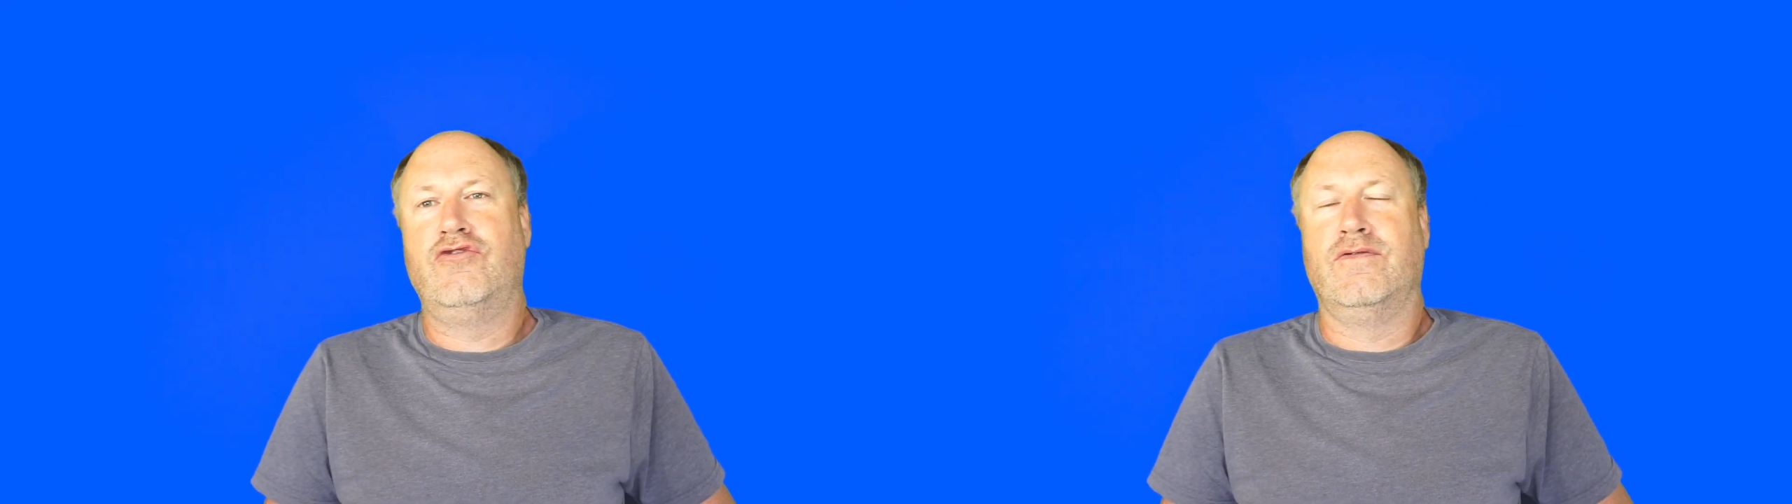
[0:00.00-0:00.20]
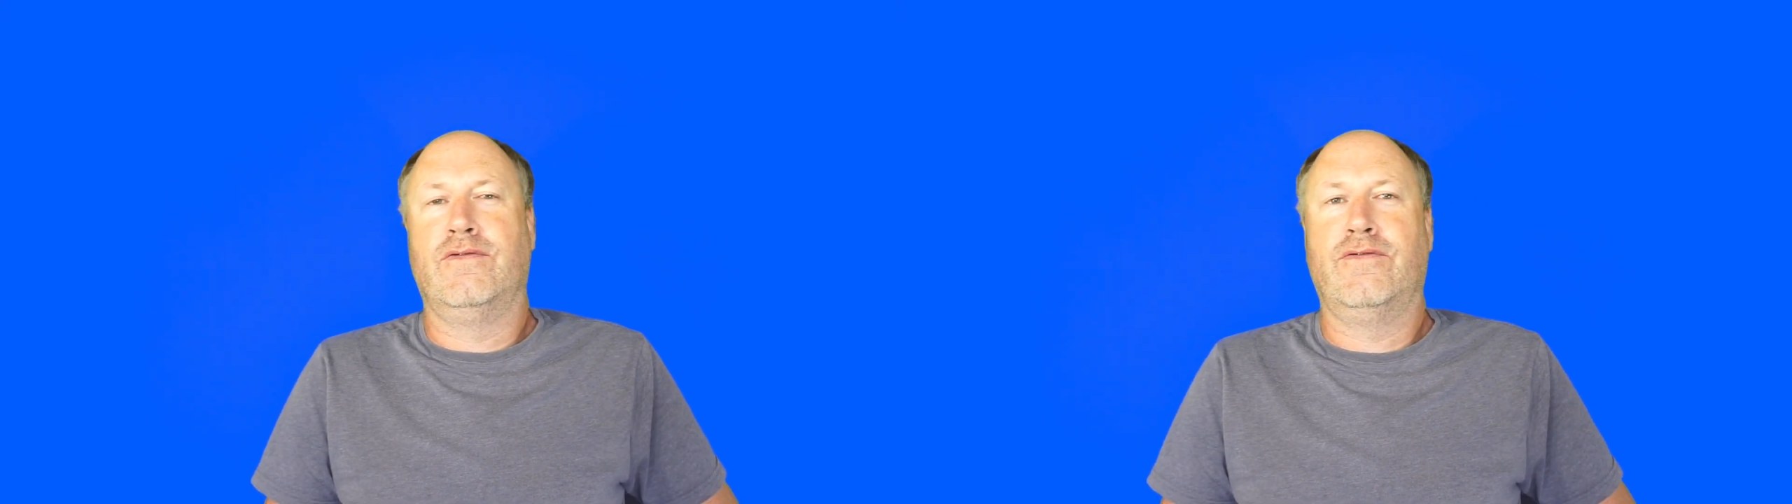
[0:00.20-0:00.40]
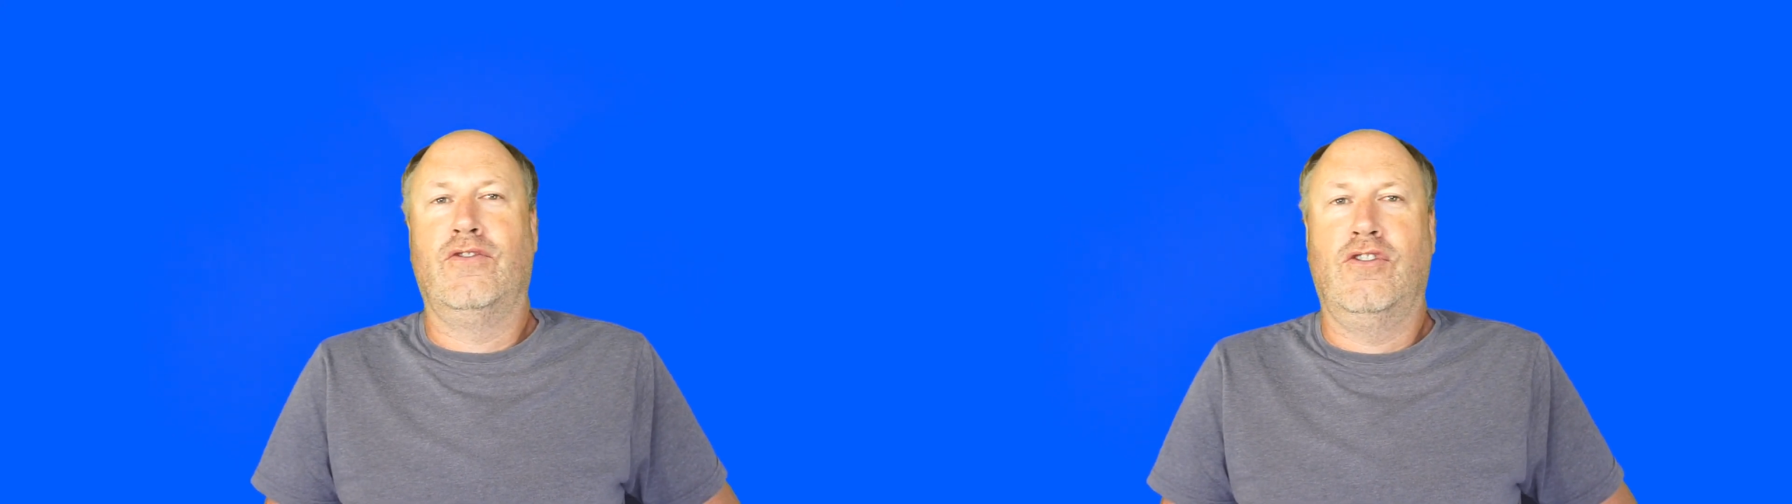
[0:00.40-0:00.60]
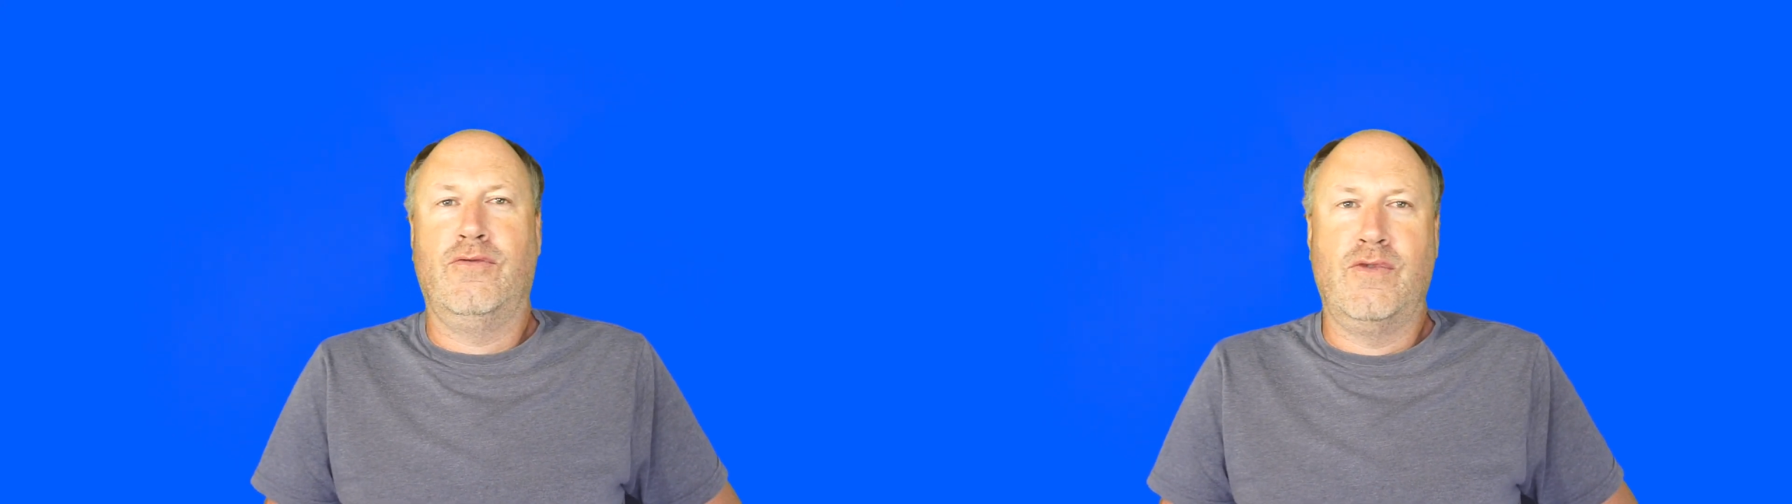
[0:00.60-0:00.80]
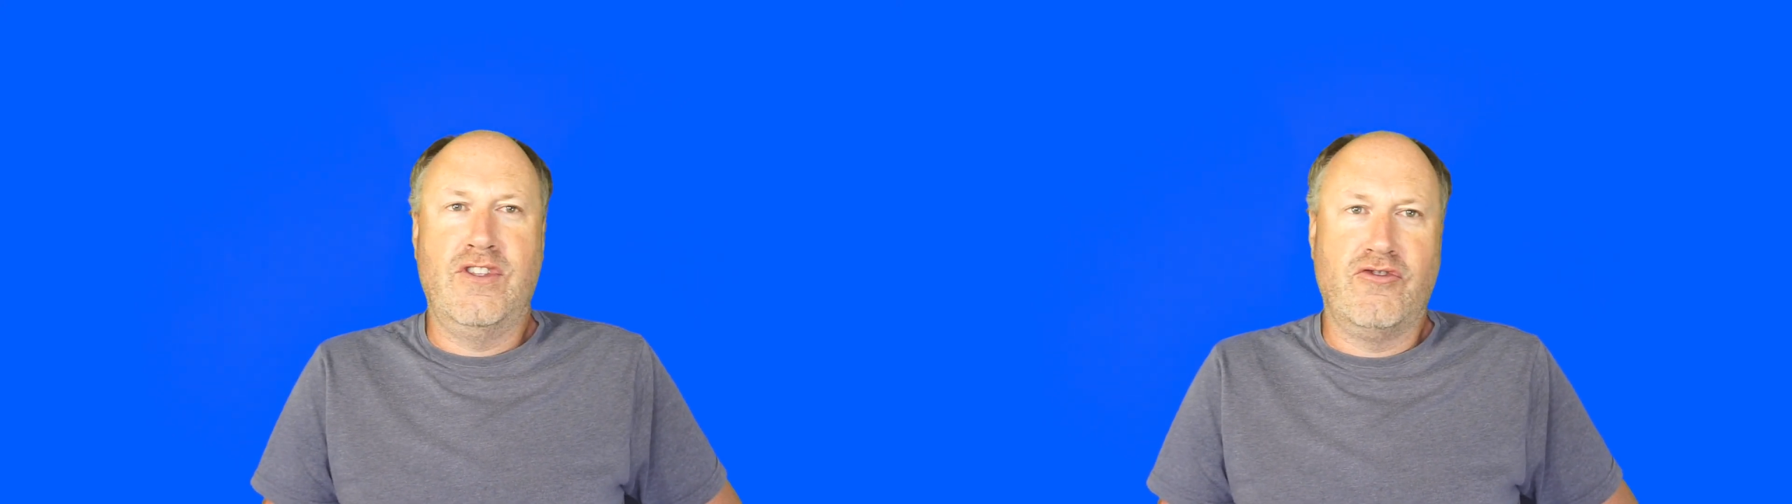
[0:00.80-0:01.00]
them for
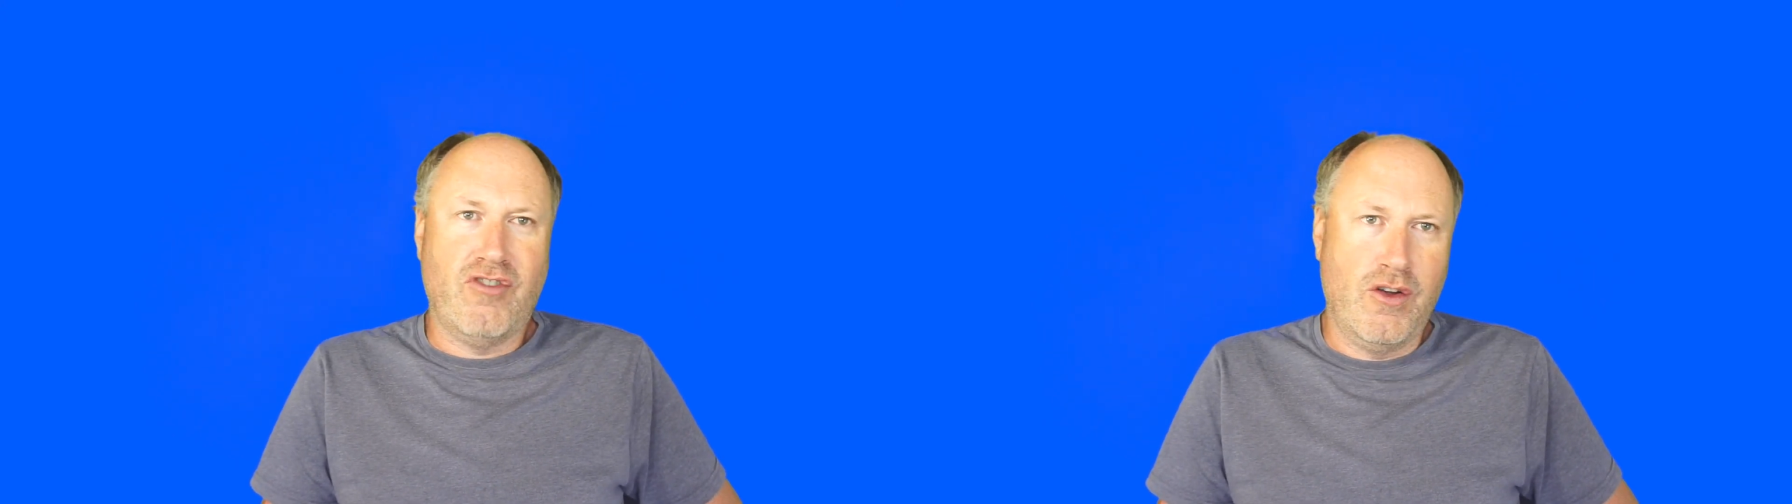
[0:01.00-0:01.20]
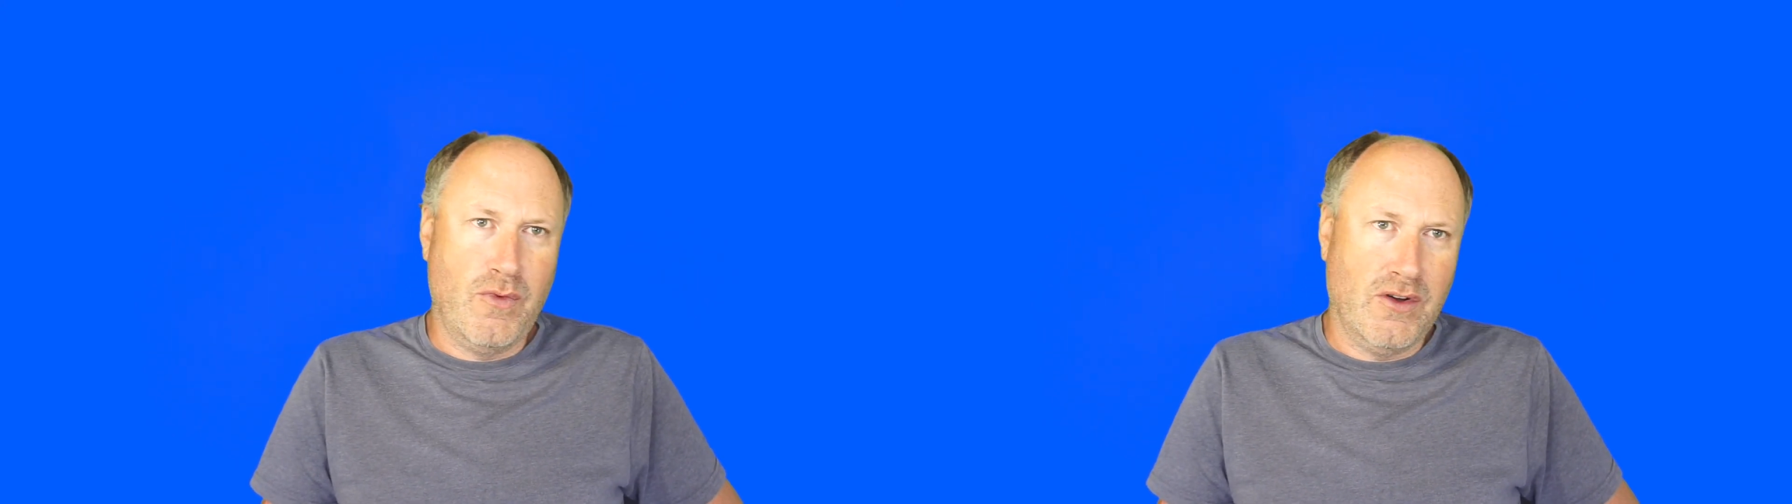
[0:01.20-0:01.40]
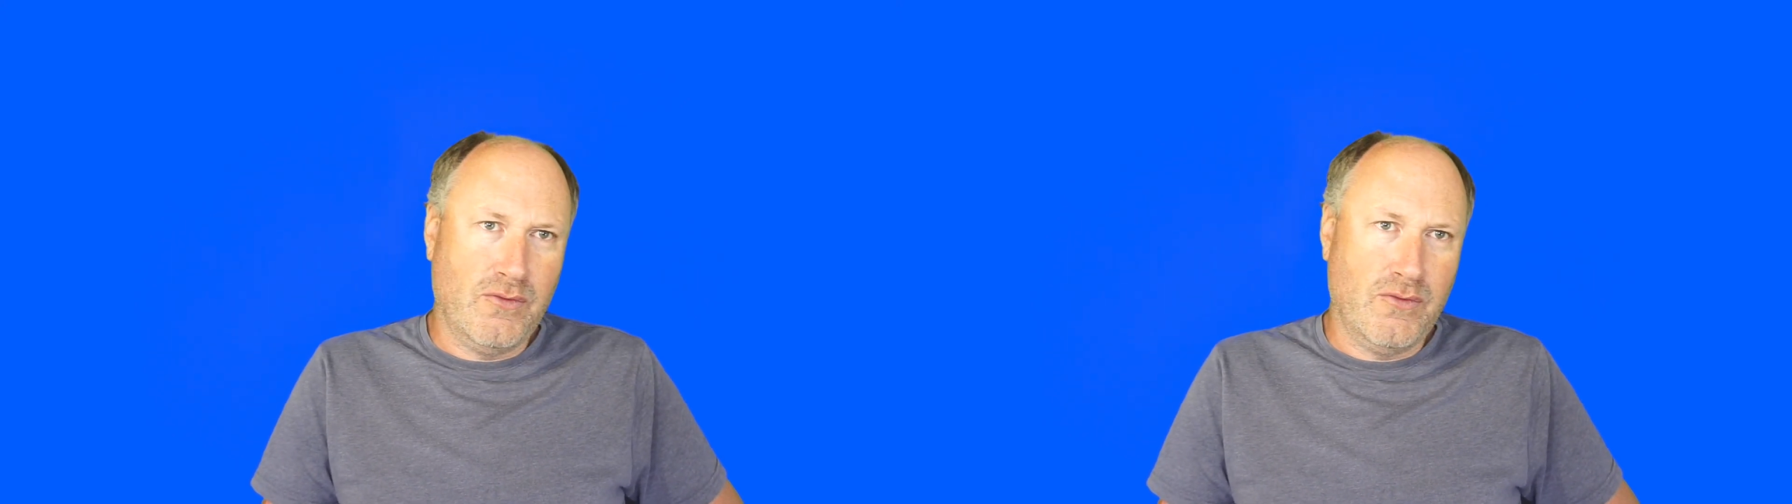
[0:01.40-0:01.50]
in the drone world?